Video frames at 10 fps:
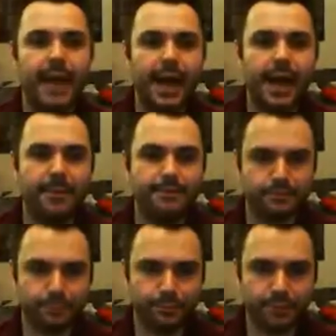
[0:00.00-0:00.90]

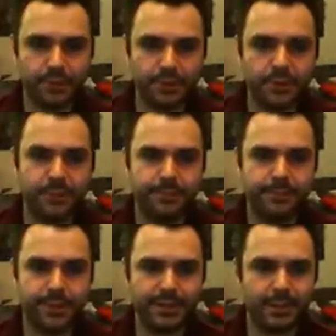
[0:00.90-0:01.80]
So what are
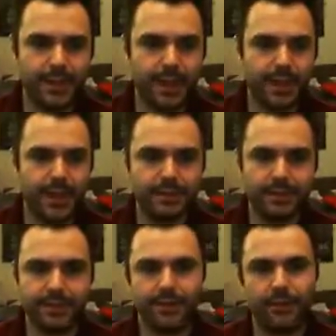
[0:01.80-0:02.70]
some possible allies
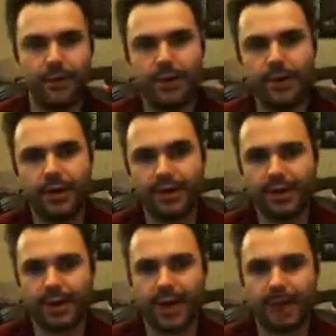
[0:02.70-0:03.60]
for this
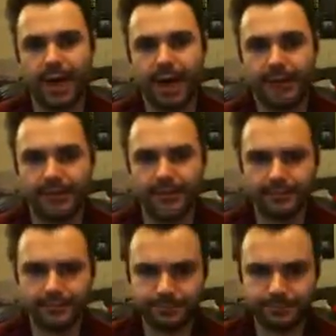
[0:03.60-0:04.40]
kind of archetype?